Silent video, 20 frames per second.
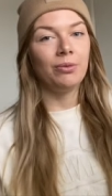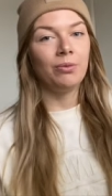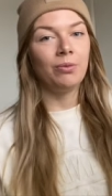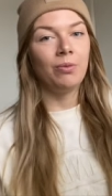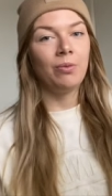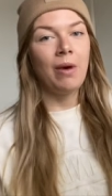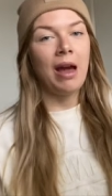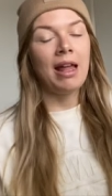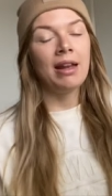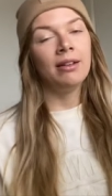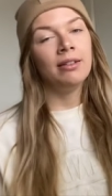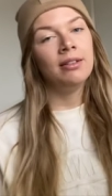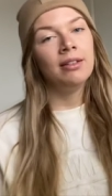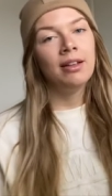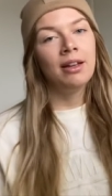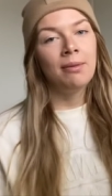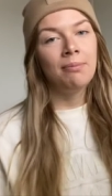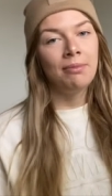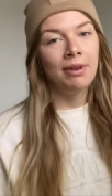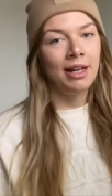when
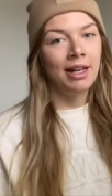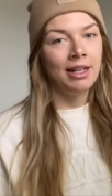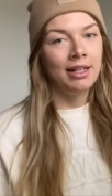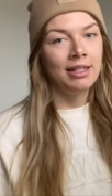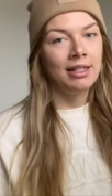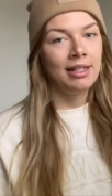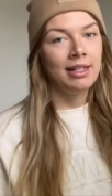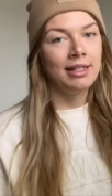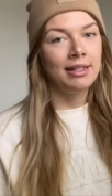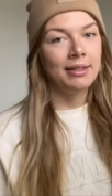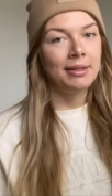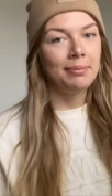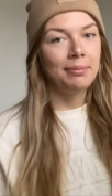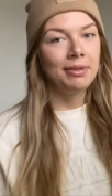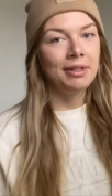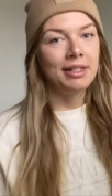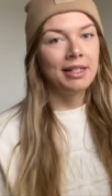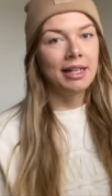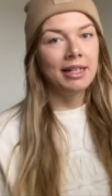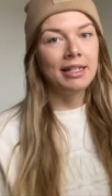a brand is
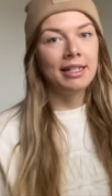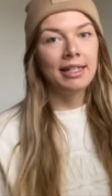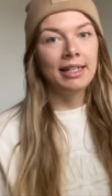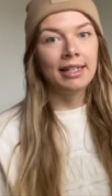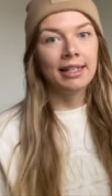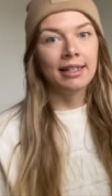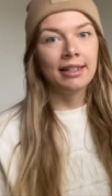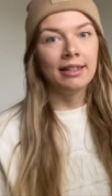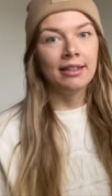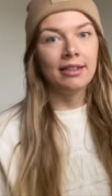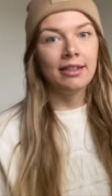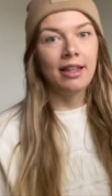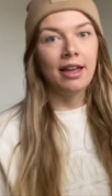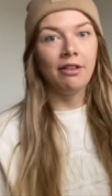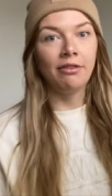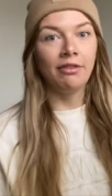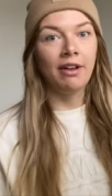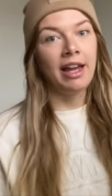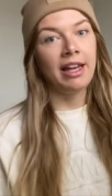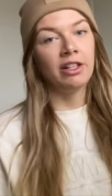presenting their
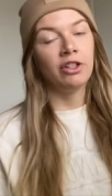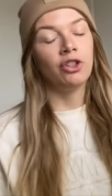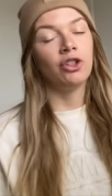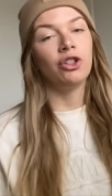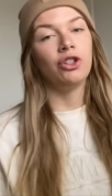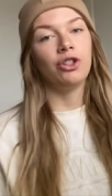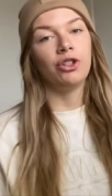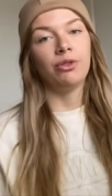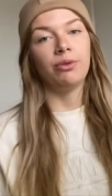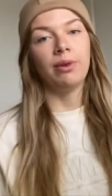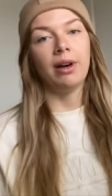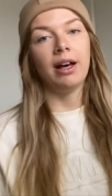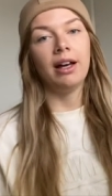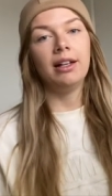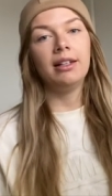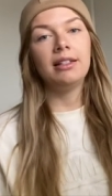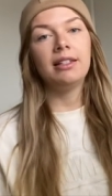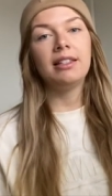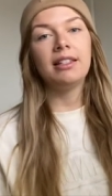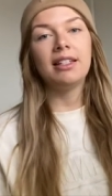range to
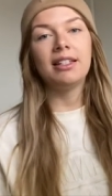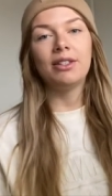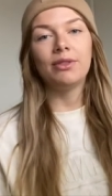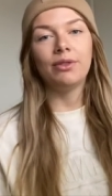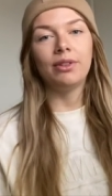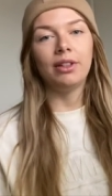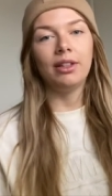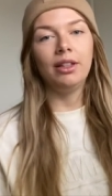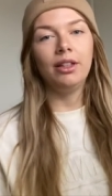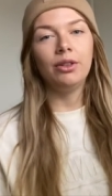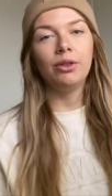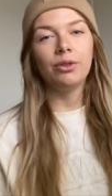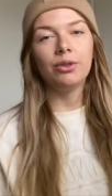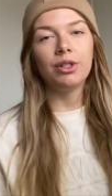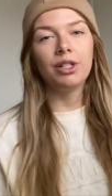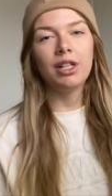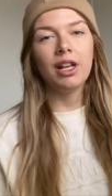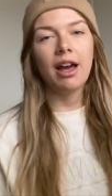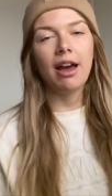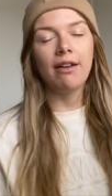us, it's really good
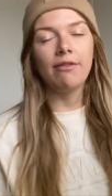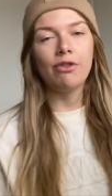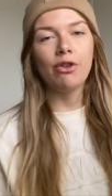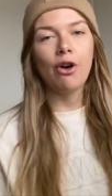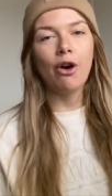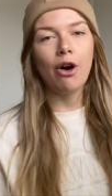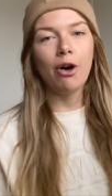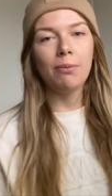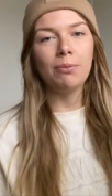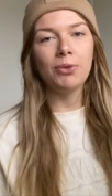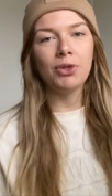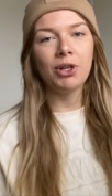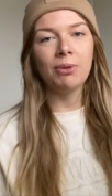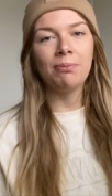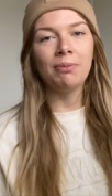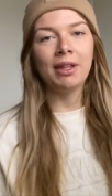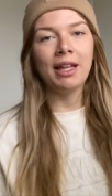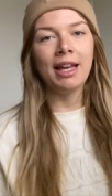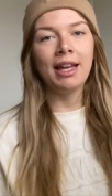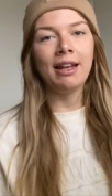to have your
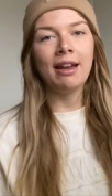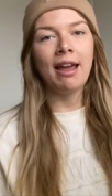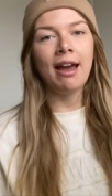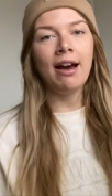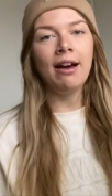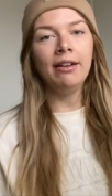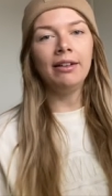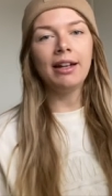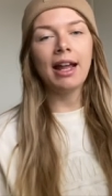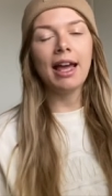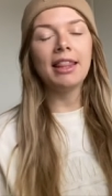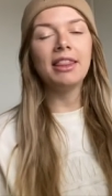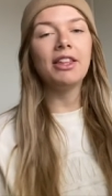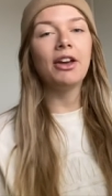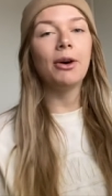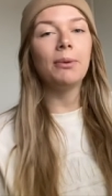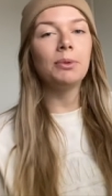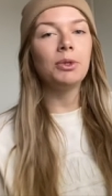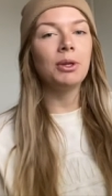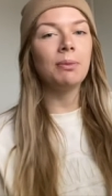option plan out, and the
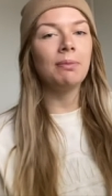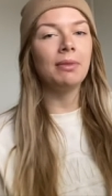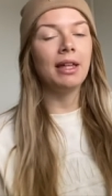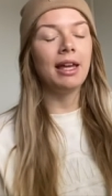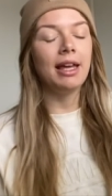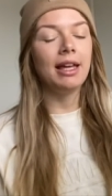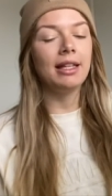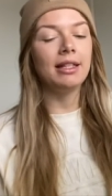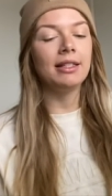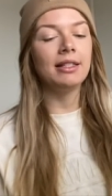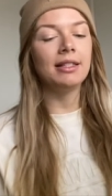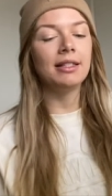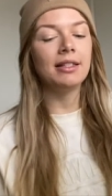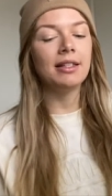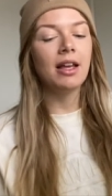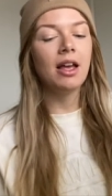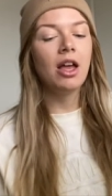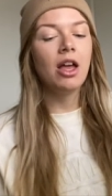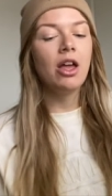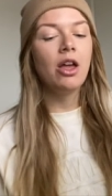option plan's
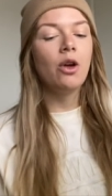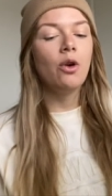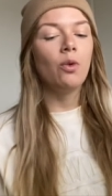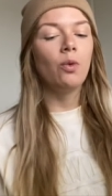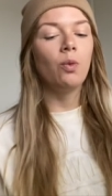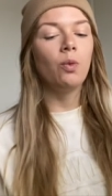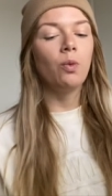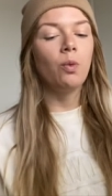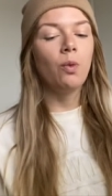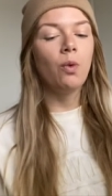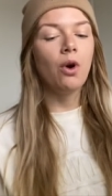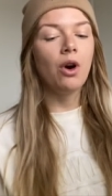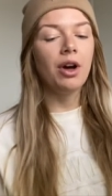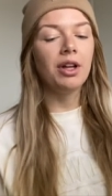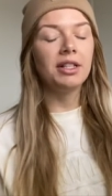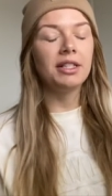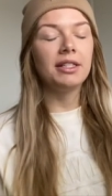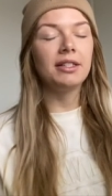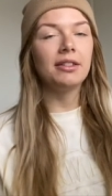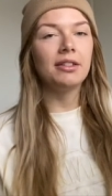
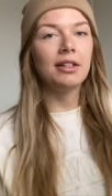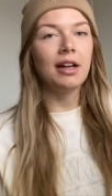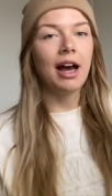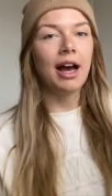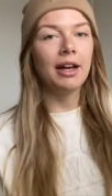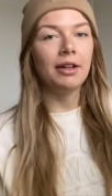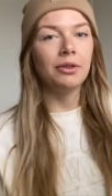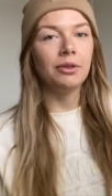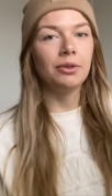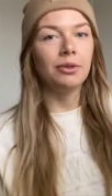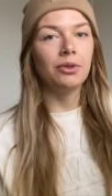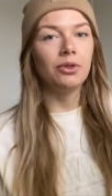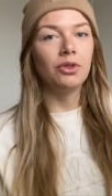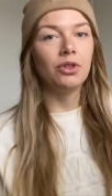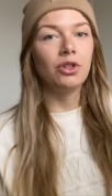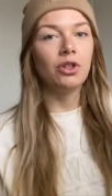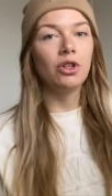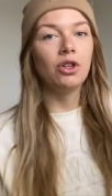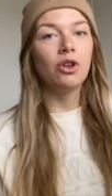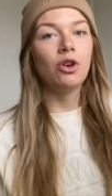what styles
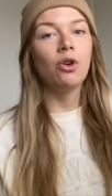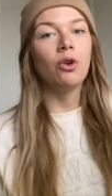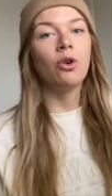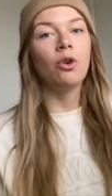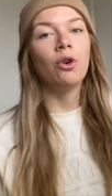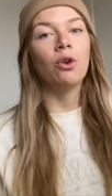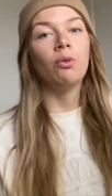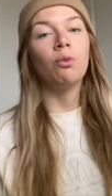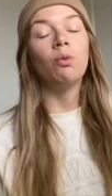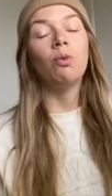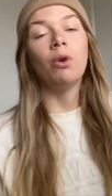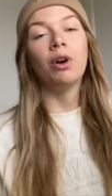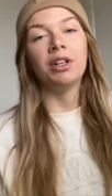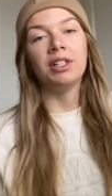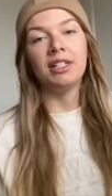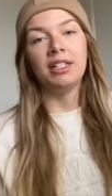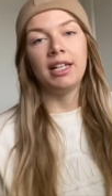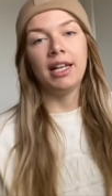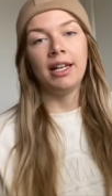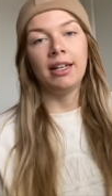you're
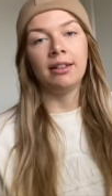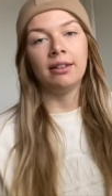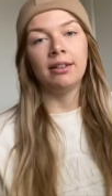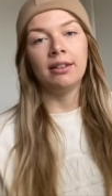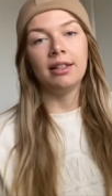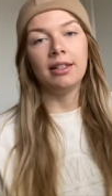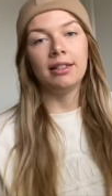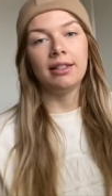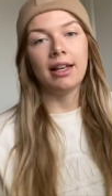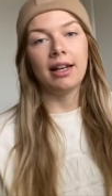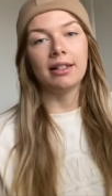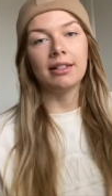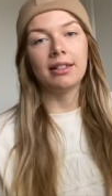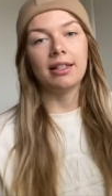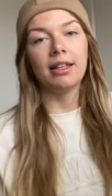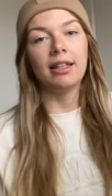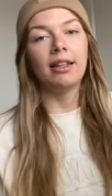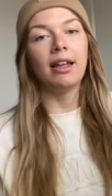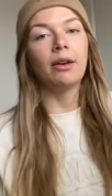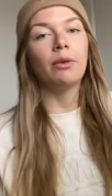wanting
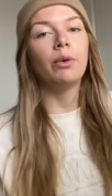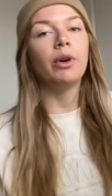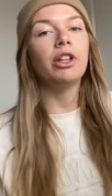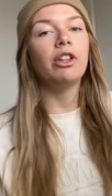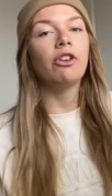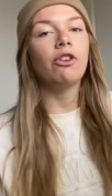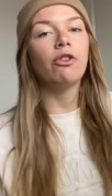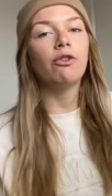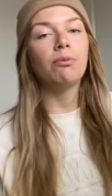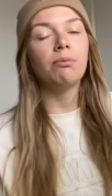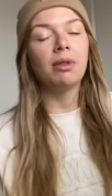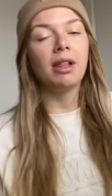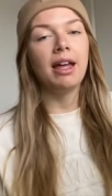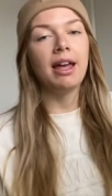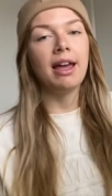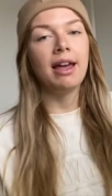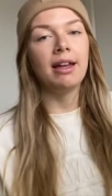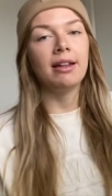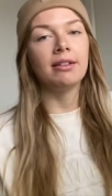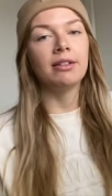exactly, like what you've
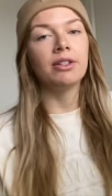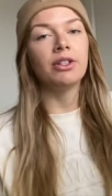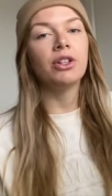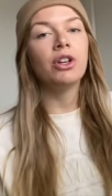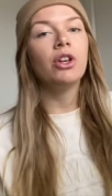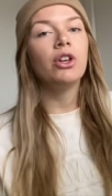planned